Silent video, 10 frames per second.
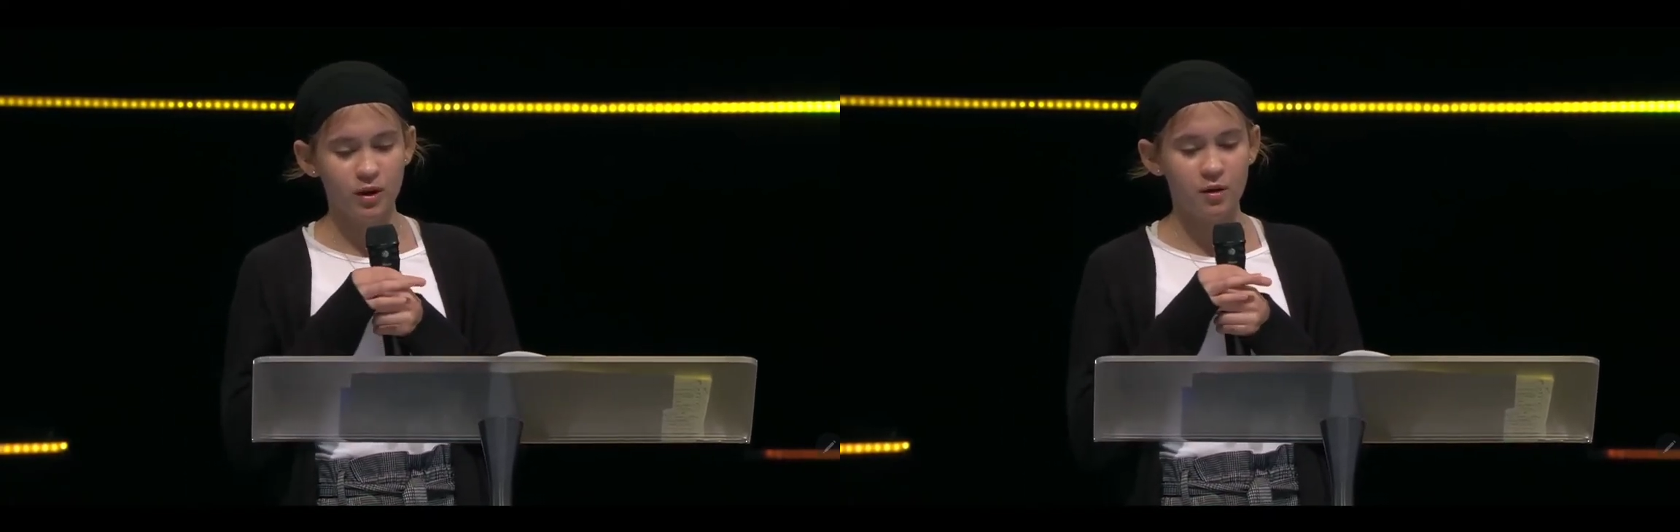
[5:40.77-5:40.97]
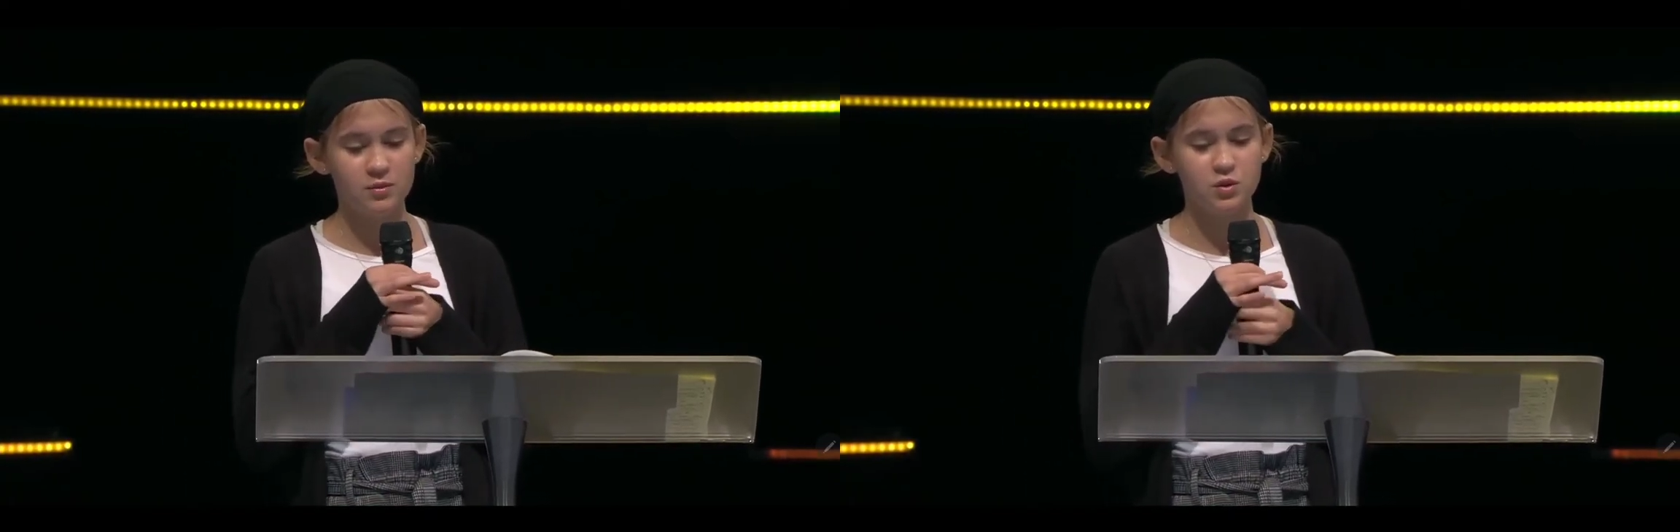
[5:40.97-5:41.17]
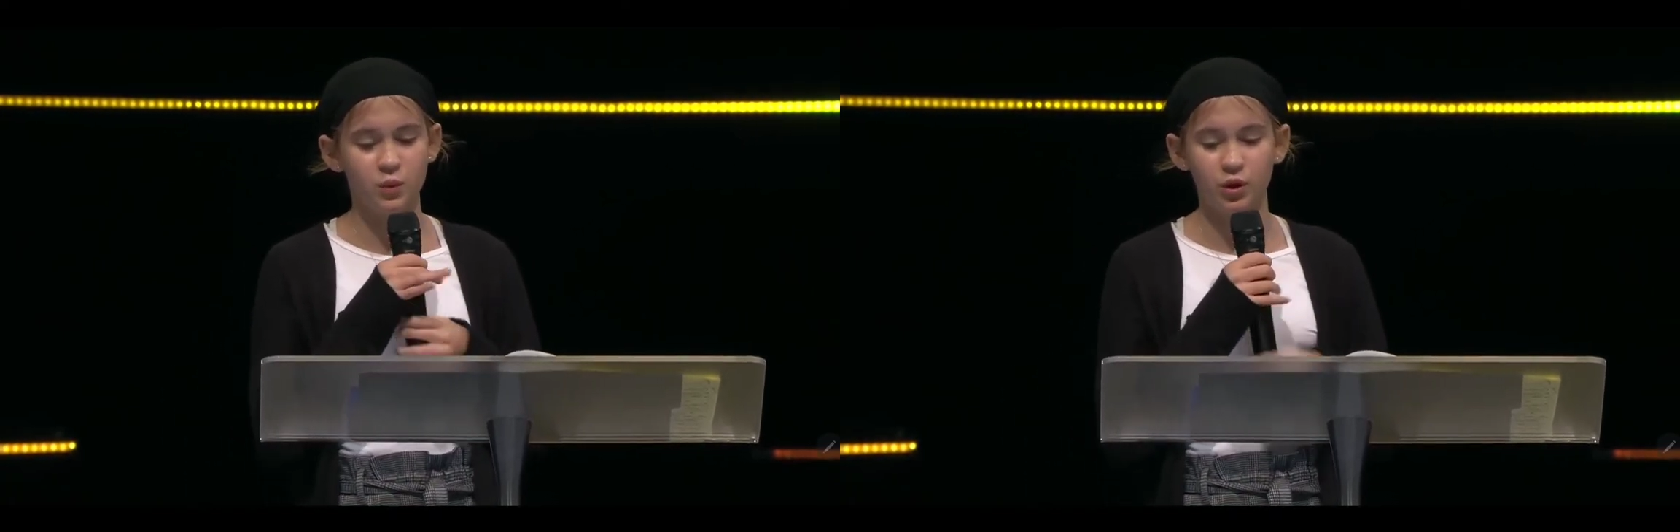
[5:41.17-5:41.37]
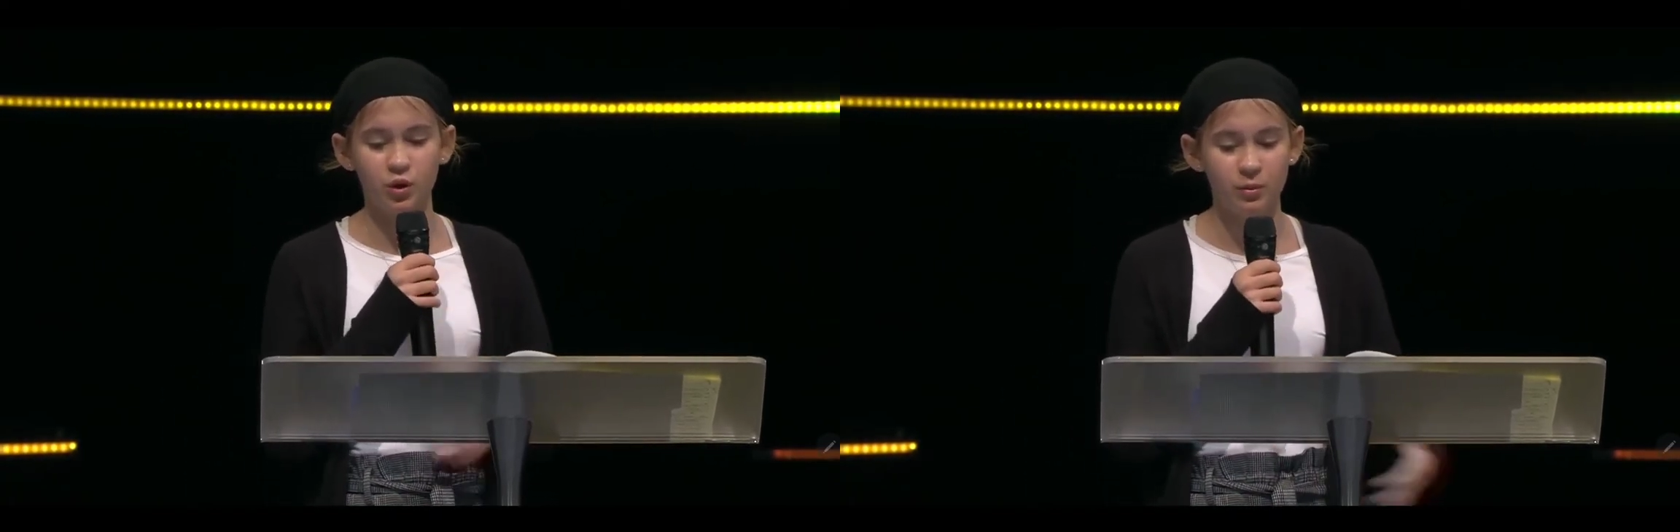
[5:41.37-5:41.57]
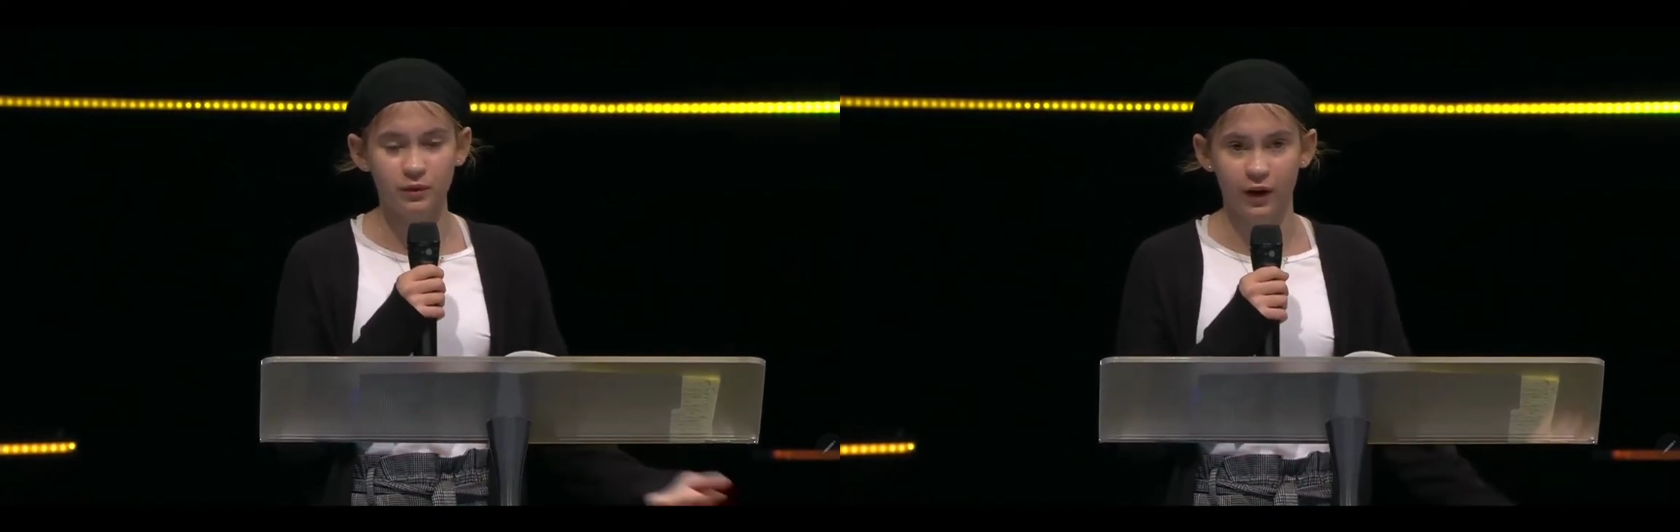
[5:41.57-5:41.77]
comes, will you
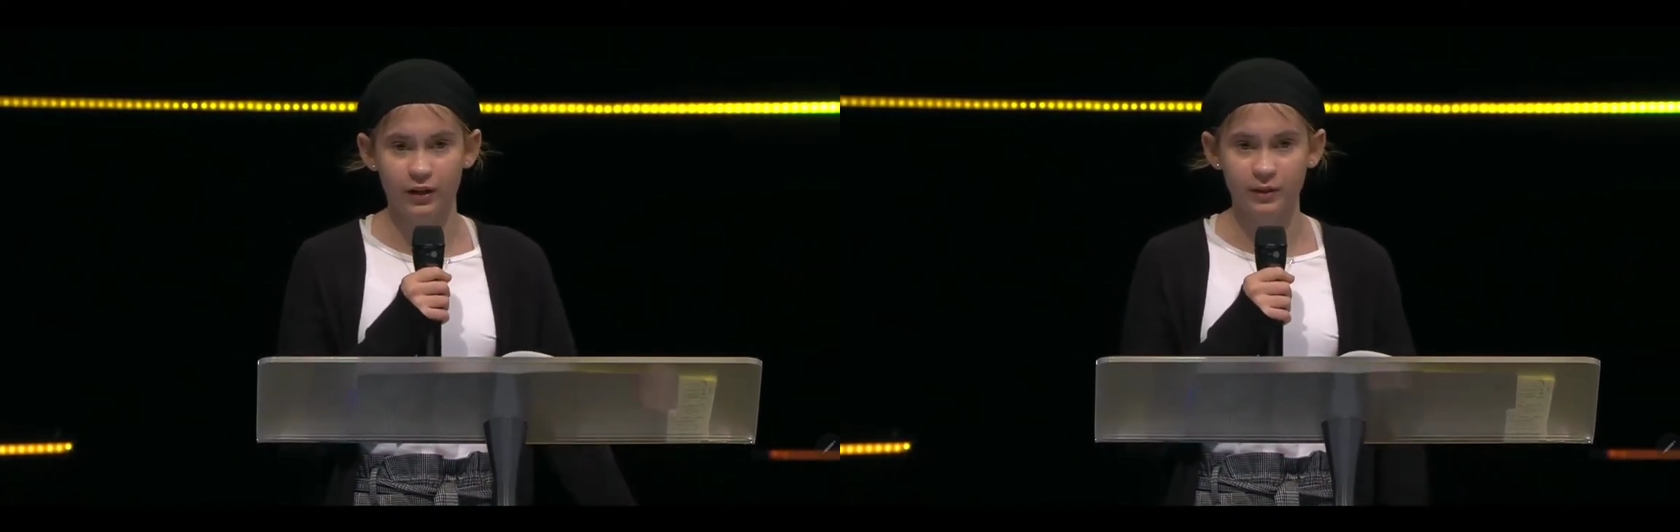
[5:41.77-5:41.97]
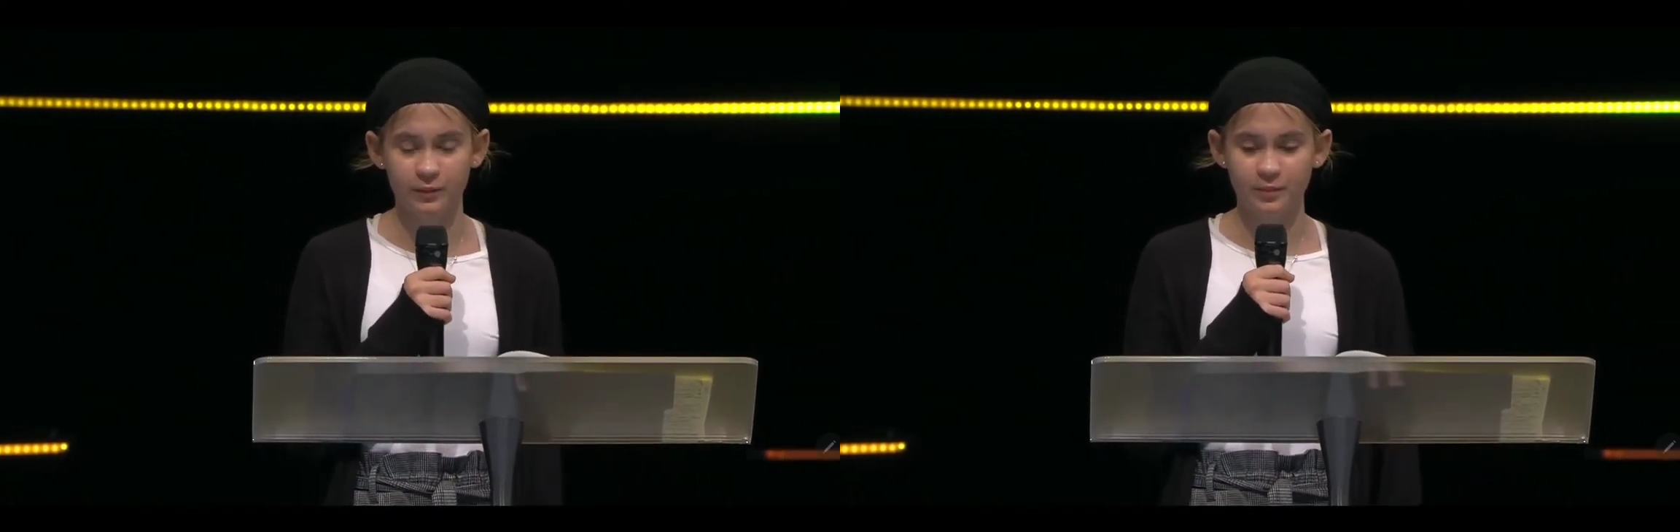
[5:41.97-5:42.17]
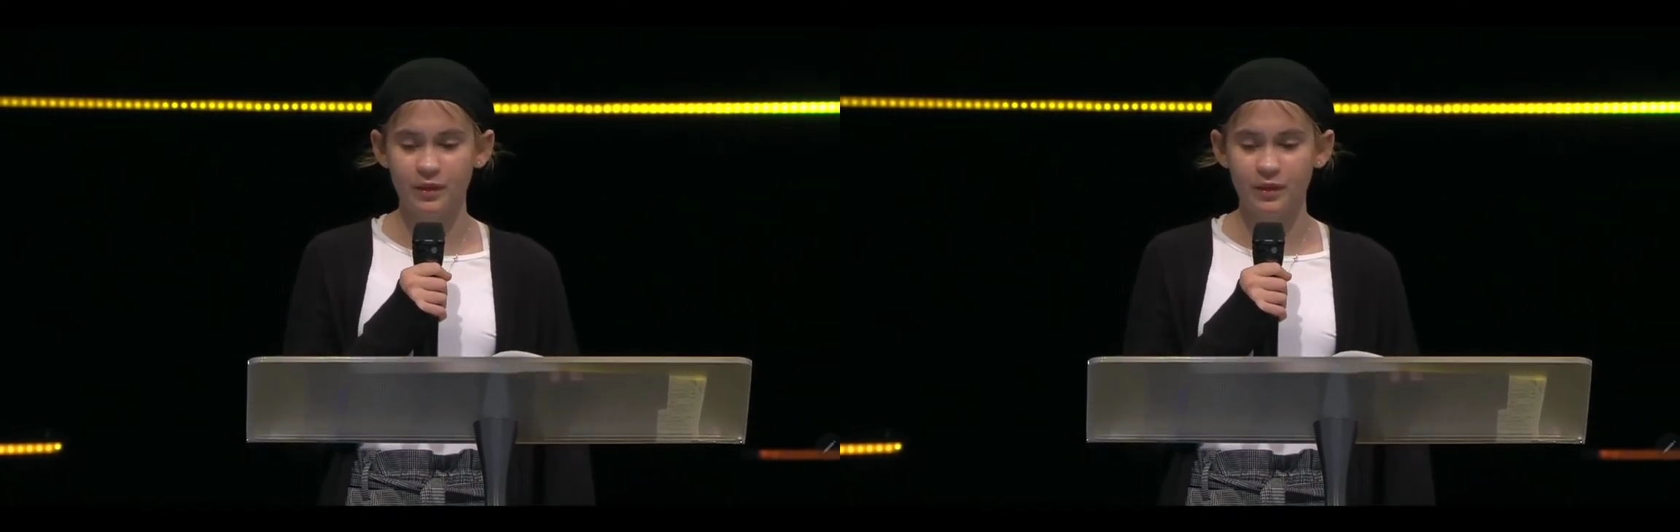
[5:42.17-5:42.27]
be ready?